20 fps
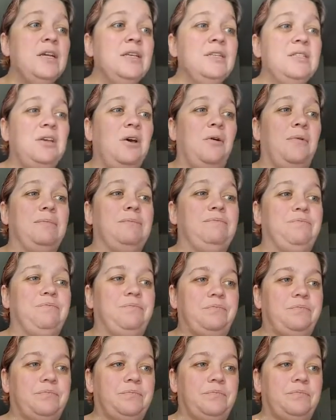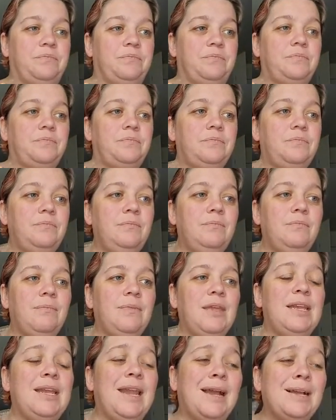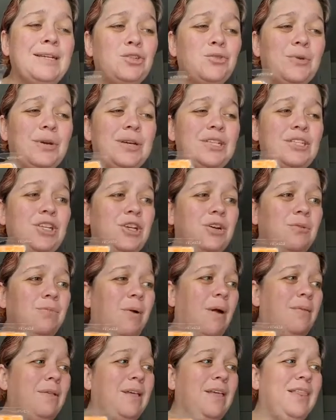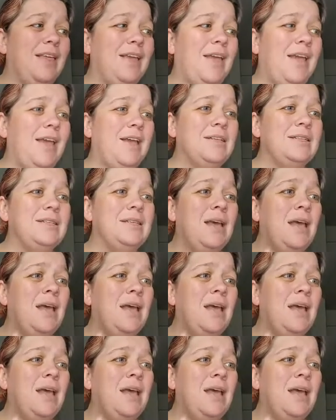So next question you're probably thinking is,